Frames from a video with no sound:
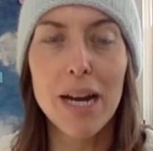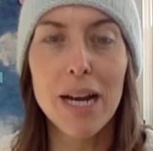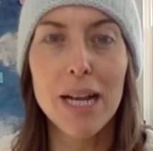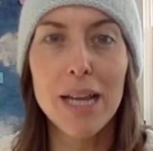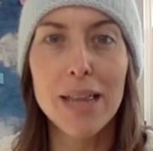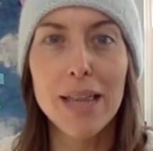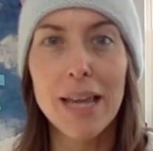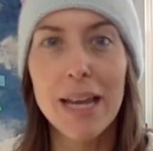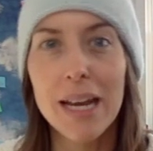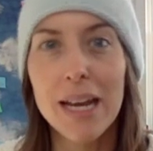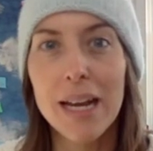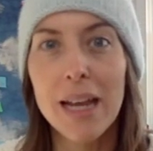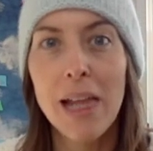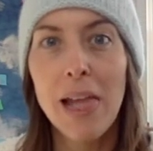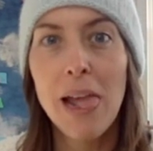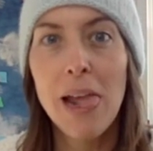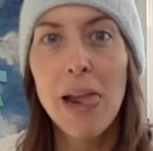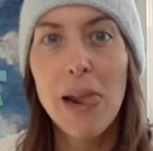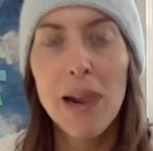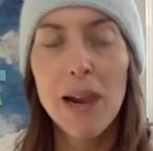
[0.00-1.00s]
and then
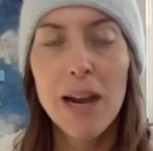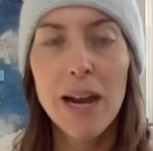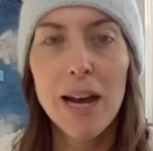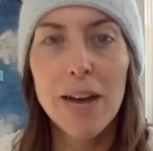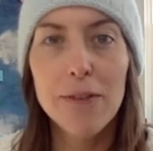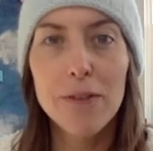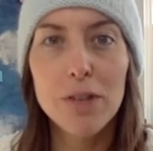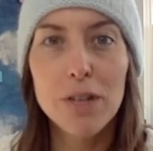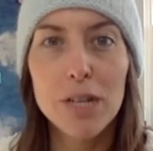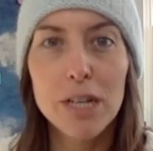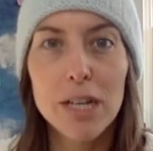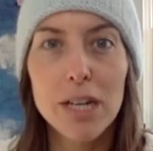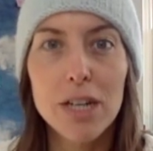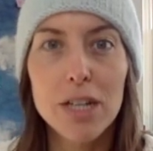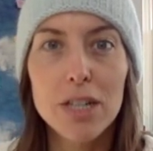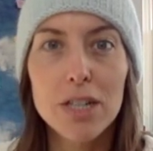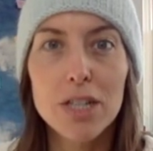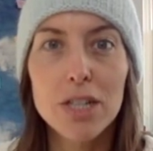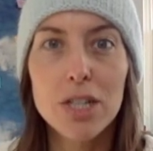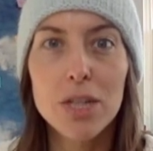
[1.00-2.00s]
after a
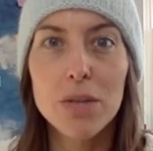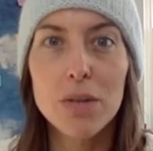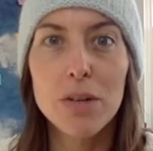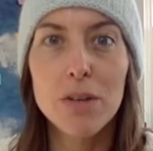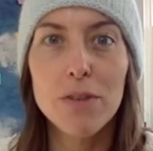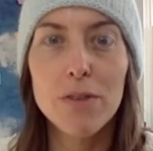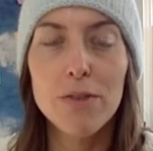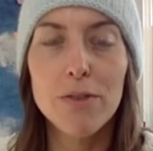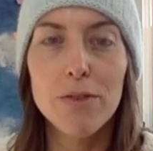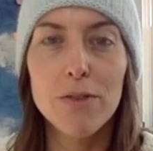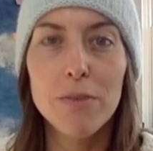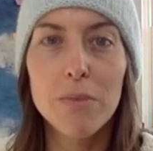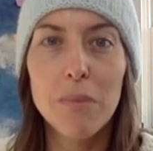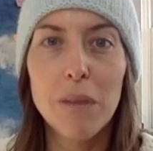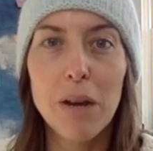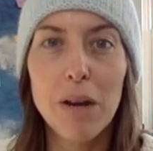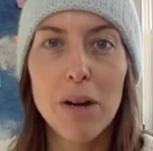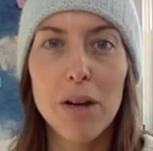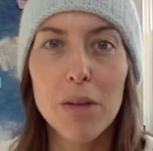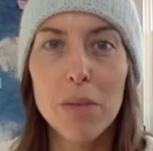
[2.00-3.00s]
year or two of
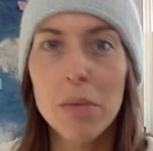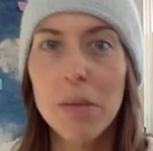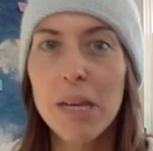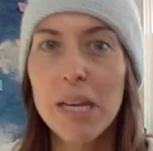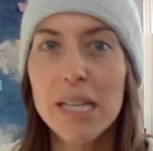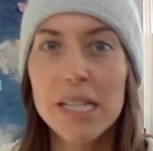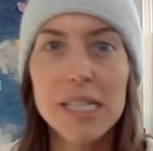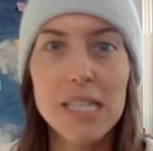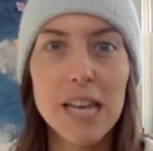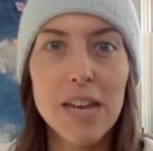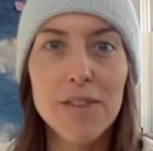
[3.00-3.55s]
marital bliss,